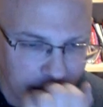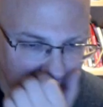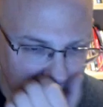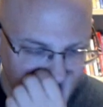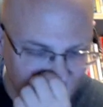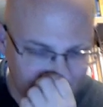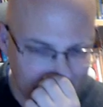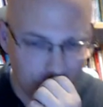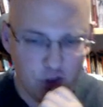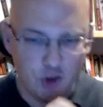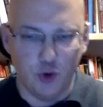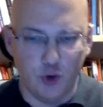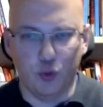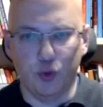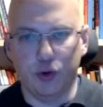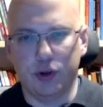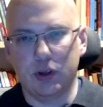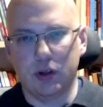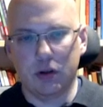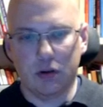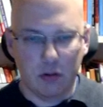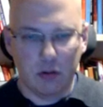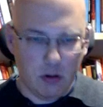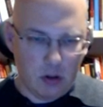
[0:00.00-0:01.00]

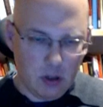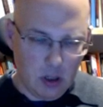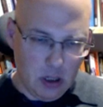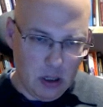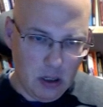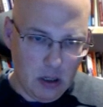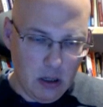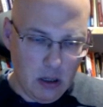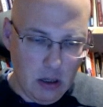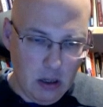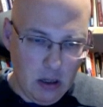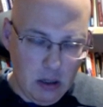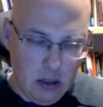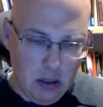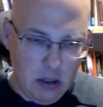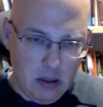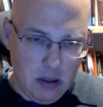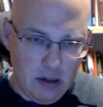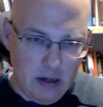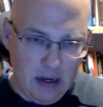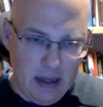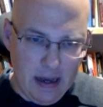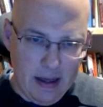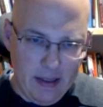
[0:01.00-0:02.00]
Shoot.
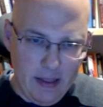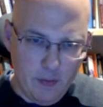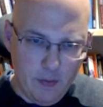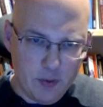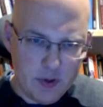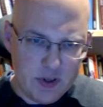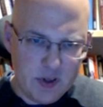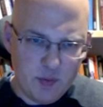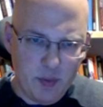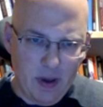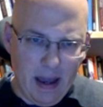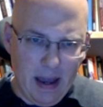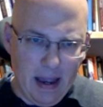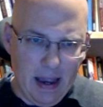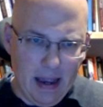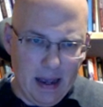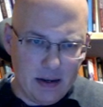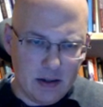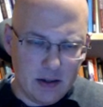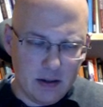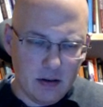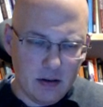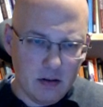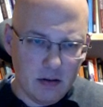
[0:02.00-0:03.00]
Nah, that was
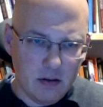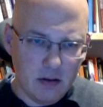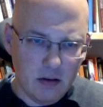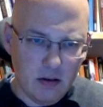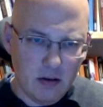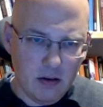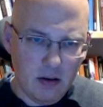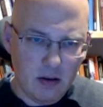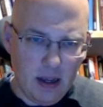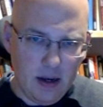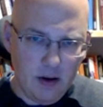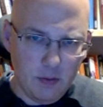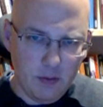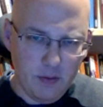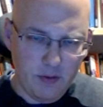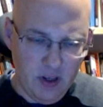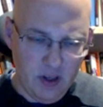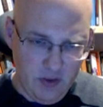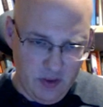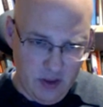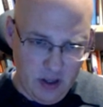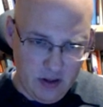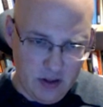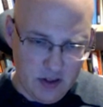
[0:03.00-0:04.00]
bad. I don't
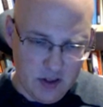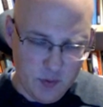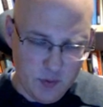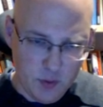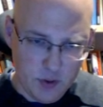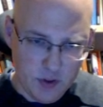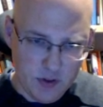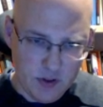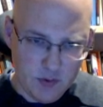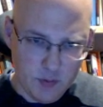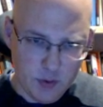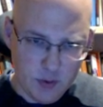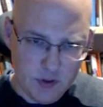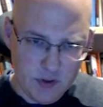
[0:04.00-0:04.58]
think that this was